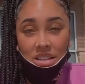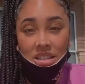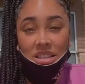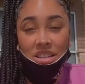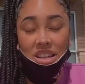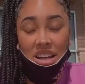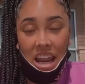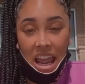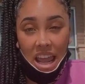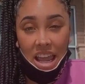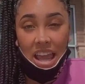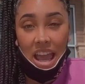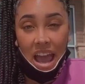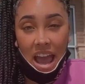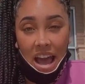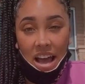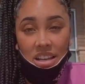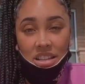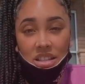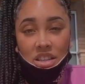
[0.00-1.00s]
snake
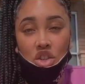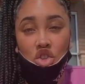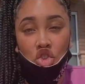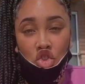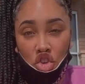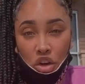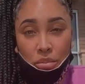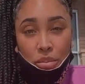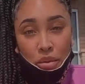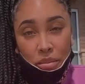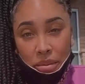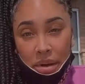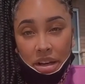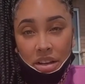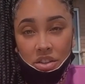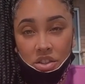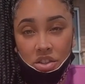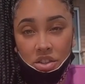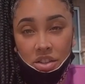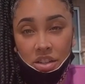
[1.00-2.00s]
ass stripper
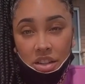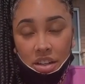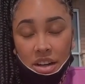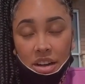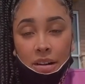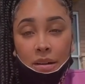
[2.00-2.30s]
bitch.